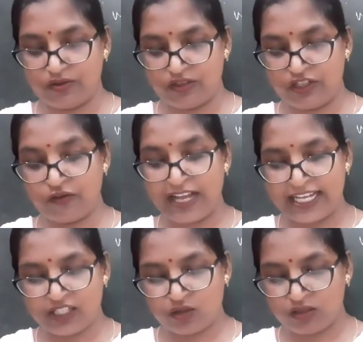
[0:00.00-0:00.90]

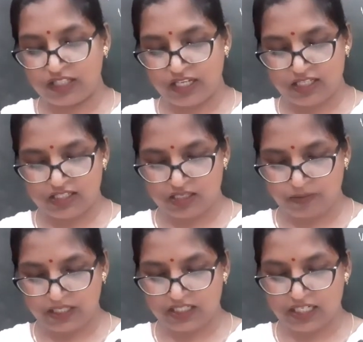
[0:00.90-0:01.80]
revise all these,
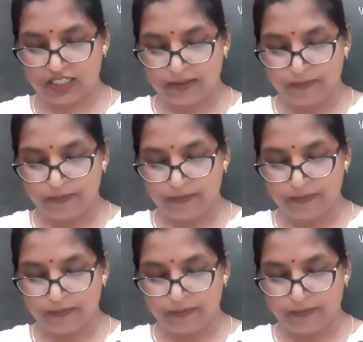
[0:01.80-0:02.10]
repeat it,